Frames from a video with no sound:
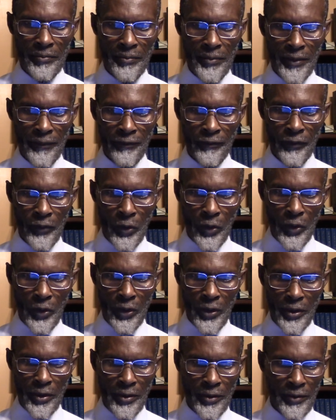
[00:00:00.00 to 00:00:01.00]

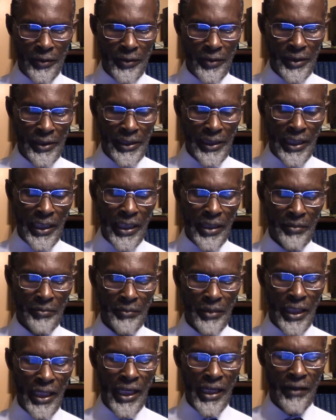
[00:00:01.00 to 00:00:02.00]
before the
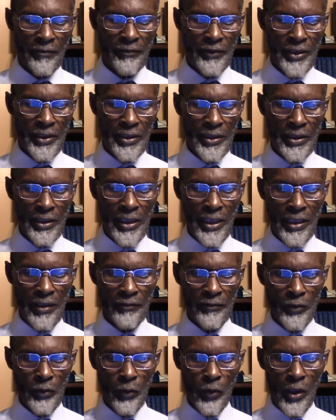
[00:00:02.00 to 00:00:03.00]
Lamb, having
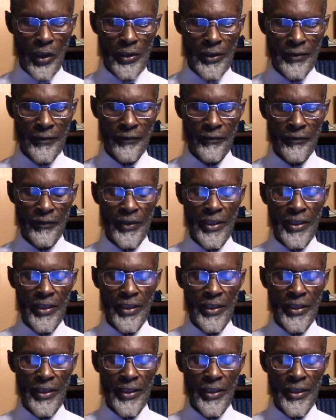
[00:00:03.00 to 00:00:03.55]
every one of